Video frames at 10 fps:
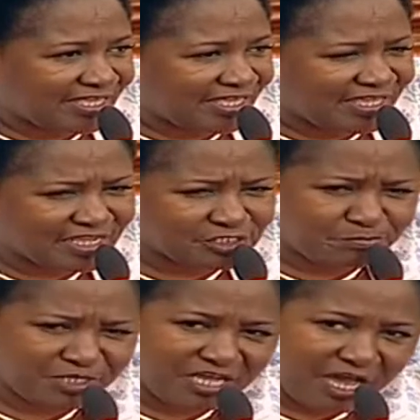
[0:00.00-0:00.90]
It has
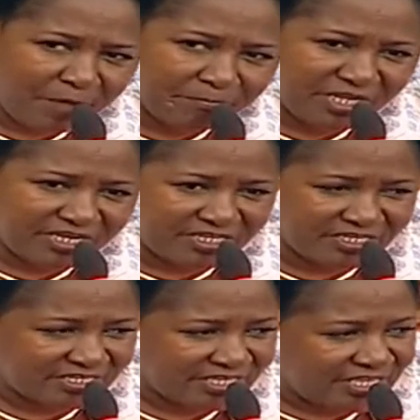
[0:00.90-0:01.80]
been happening.
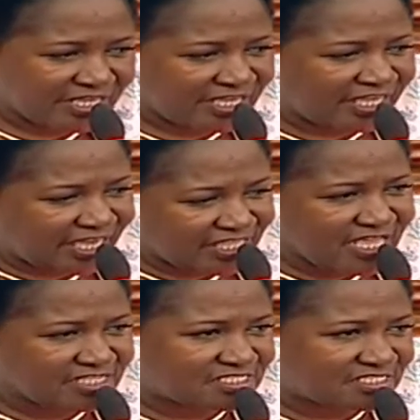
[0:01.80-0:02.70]

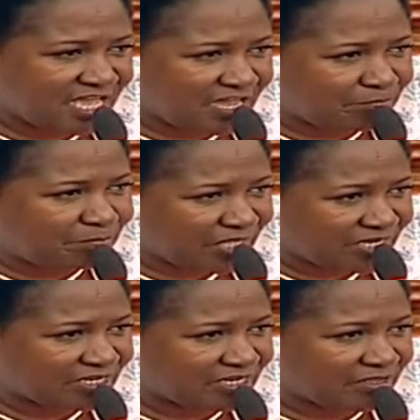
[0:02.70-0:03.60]
Kenyans have
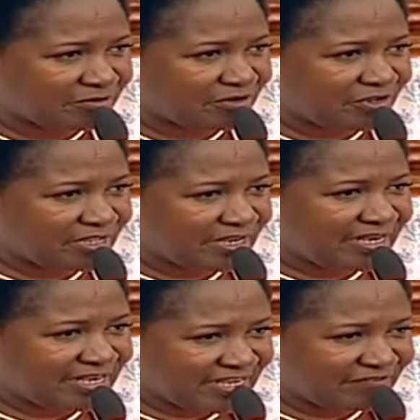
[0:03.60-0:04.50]
been
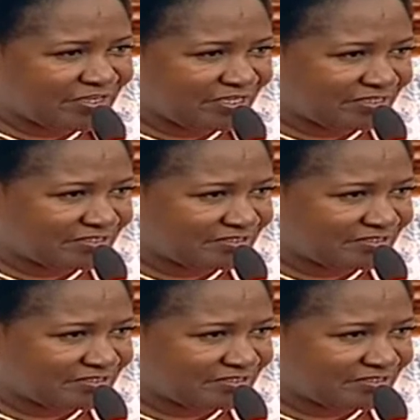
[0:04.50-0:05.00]
living